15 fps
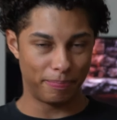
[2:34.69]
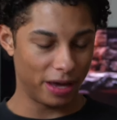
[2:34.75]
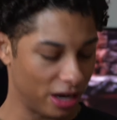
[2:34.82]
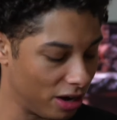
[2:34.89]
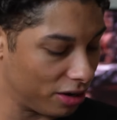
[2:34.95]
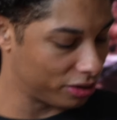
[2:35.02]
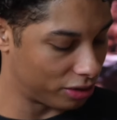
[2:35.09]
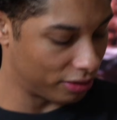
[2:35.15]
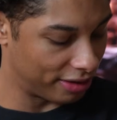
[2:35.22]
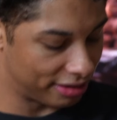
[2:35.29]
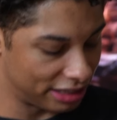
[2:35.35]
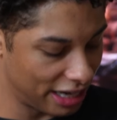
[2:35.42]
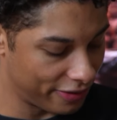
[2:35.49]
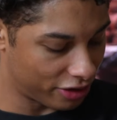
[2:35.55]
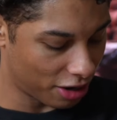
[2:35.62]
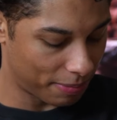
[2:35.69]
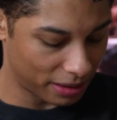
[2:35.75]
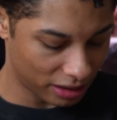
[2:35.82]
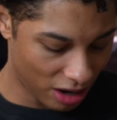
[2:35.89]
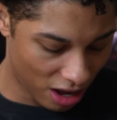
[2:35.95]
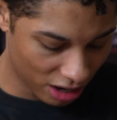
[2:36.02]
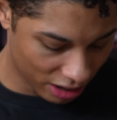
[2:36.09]
bigger, so the sleeves are a bit
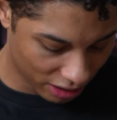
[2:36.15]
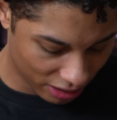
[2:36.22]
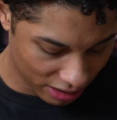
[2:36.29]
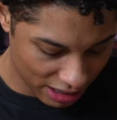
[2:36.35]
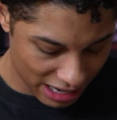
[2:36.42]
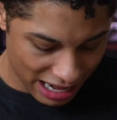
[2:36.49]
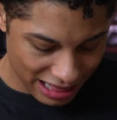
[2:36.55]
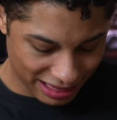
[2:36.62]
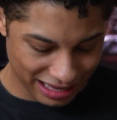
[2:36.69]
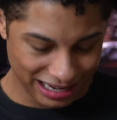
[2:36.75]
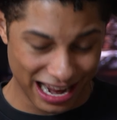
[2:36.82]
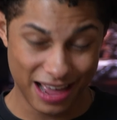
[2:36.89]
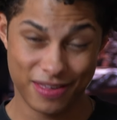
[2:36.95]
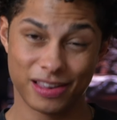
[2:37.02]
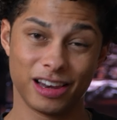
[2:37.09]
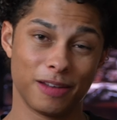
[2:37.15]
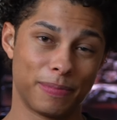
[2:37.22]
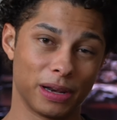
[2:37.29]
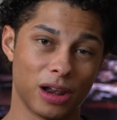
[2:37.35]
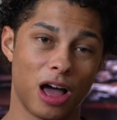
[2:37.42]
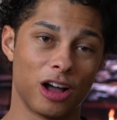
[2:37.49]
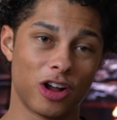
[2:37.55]
longer, the length is a little
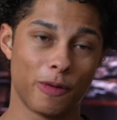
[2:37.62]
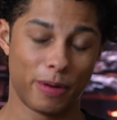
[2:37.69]
bit longer.